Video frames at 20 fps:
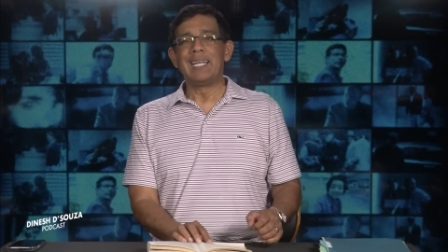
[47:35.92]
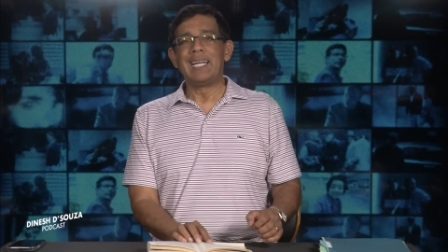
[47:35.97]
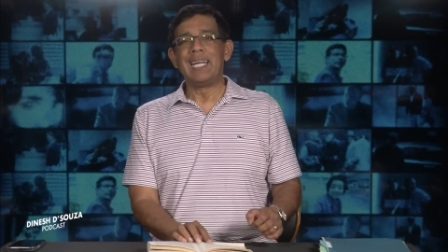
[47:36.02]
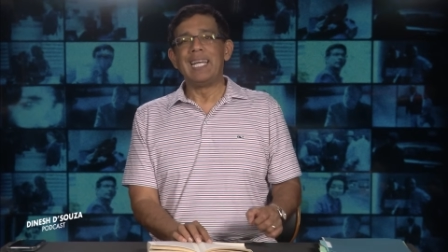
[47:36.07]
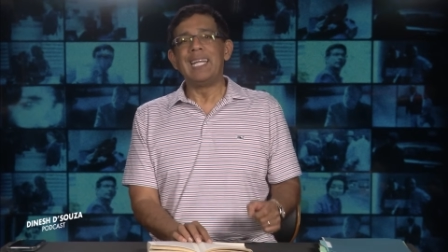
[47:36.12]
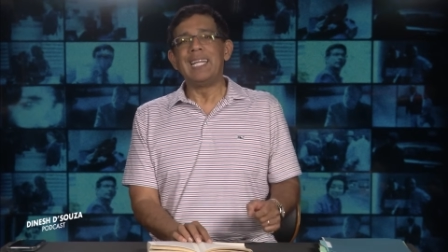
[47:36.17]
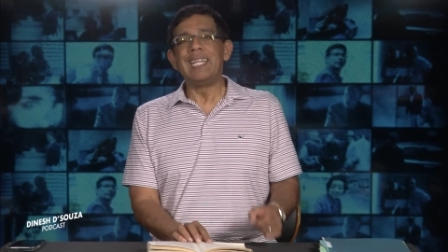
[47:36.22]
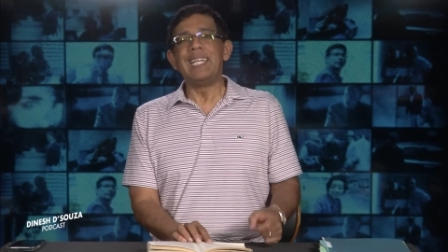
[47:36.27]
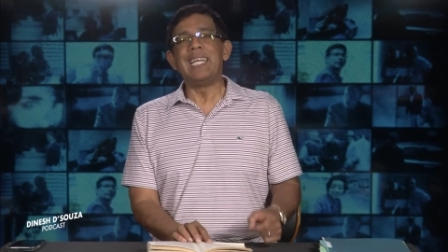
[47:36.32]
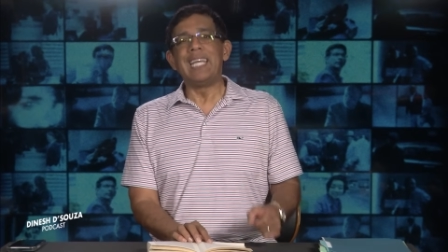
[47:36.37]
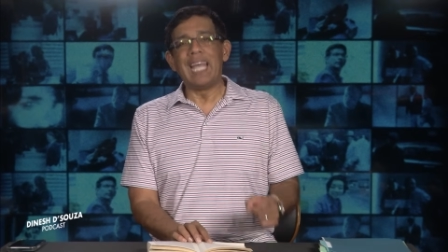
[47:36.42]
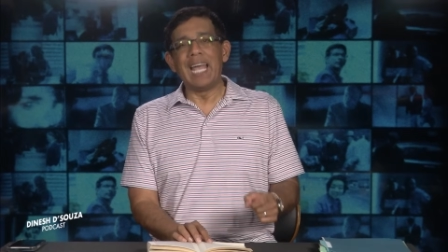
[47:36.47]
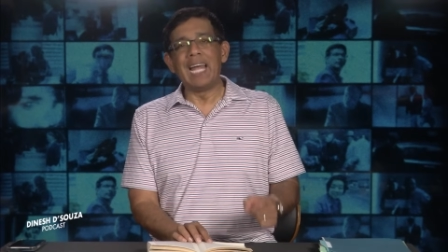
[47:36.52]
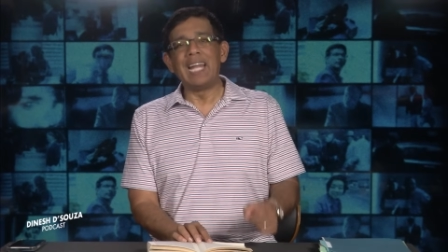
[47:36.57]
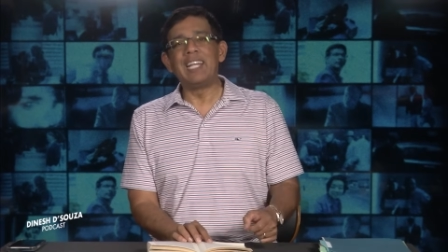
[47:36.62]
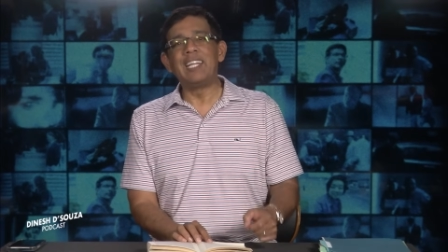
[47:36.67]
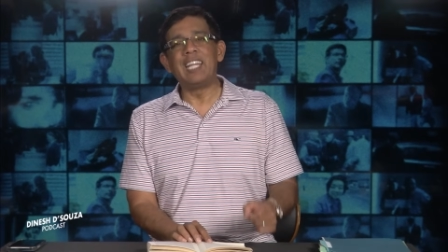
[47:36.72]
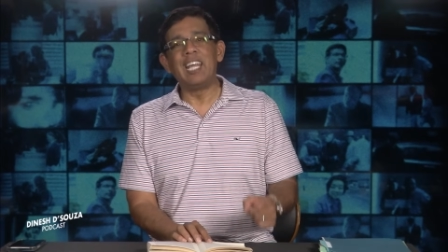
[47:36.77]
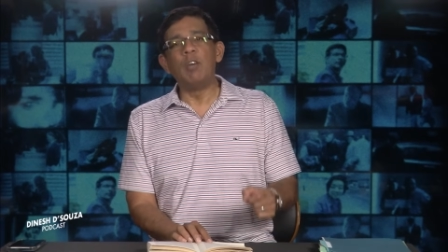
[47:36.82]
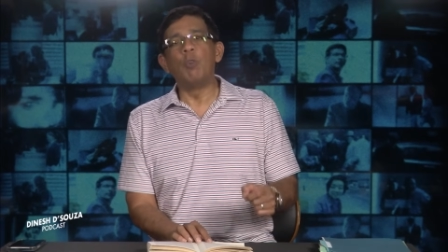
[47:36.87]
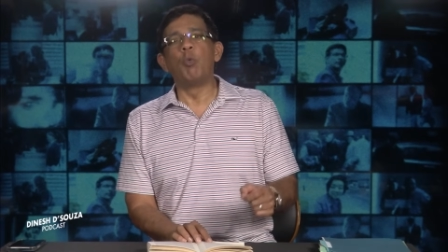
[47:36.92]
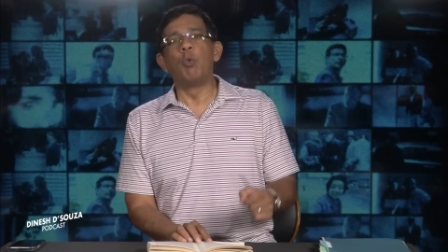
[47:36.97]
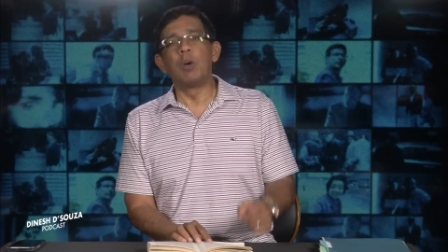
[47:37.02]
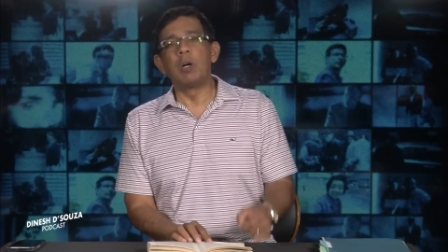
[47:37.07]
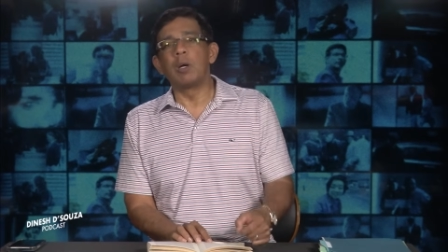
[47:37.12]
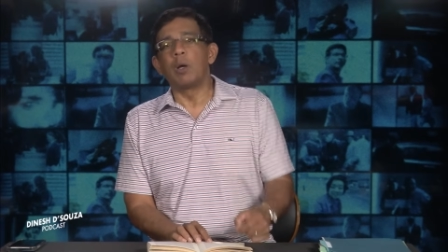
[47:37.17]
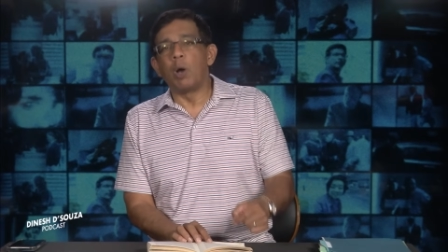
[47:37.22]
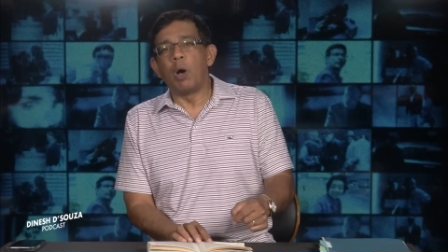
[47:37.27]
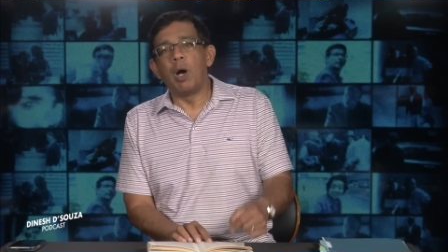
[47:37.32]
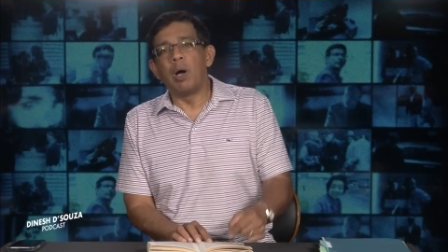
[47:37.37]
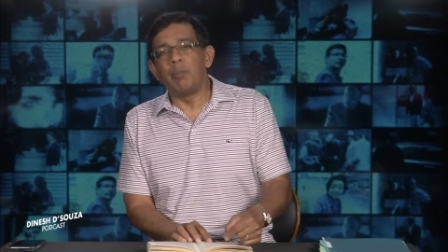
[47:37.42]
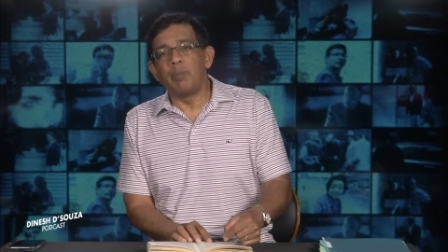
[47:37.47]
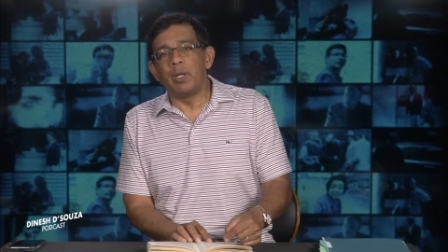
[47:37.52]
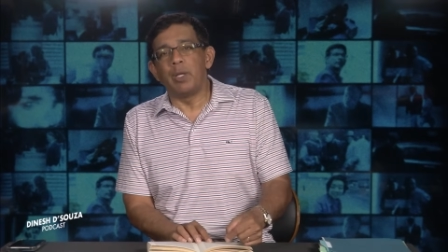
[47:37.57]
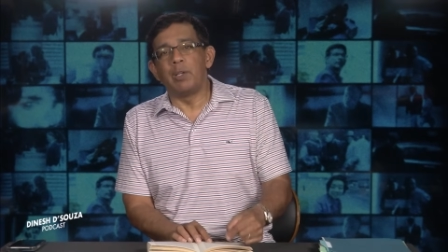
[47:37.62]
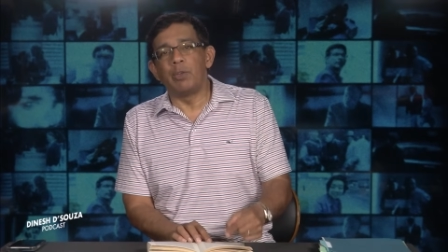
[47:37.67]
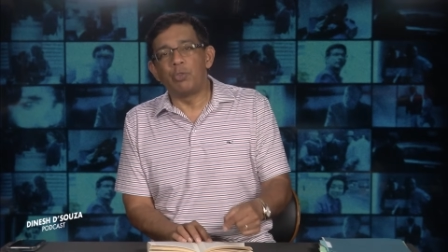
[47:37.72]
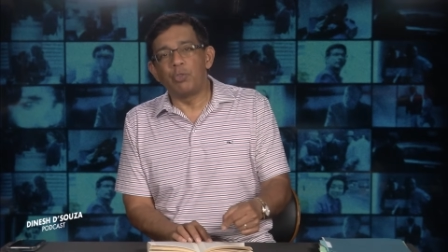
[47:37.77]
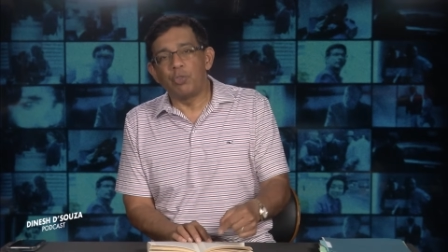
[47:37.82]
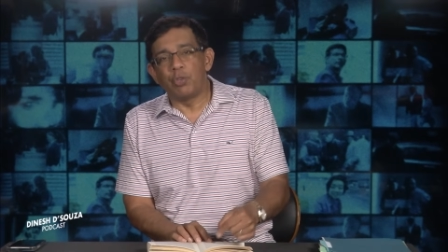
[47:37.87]
in the end, they were
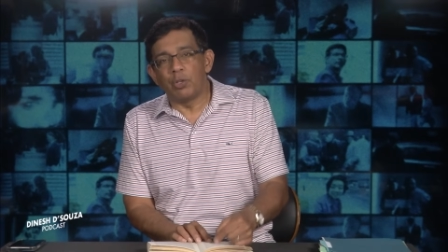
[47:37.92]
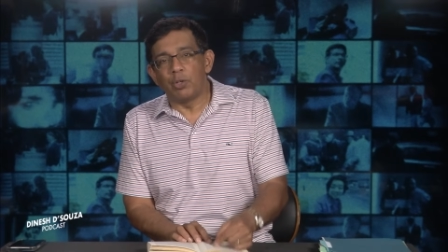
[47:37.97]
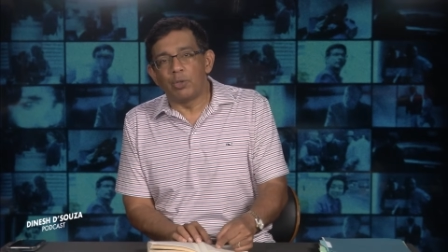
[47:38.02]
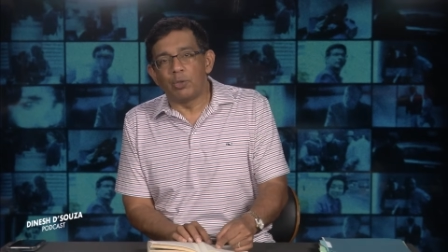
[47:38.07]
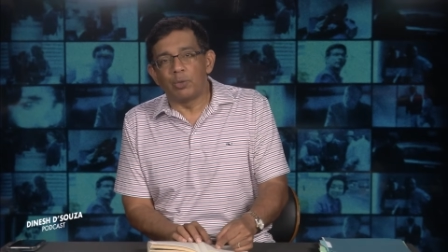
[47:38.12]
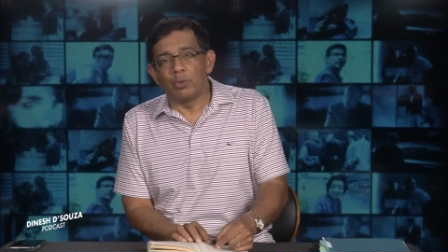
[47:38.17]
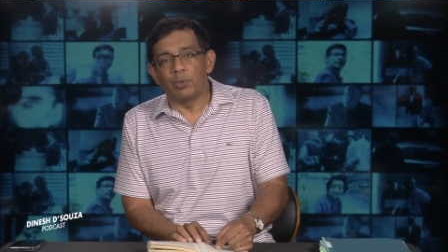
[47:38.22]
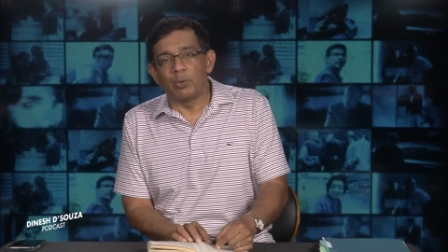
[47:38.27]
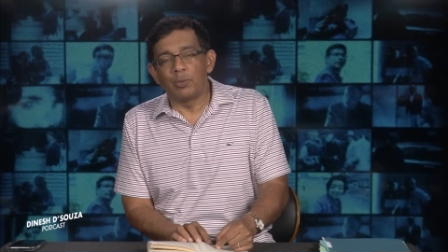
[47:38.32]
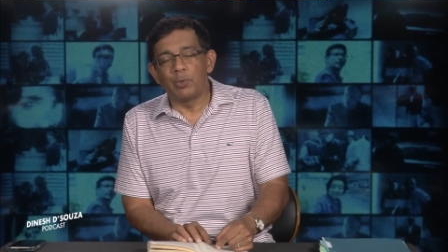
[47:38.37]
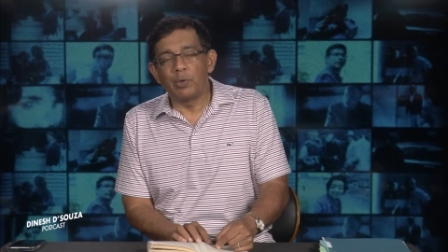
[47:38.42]
communists too.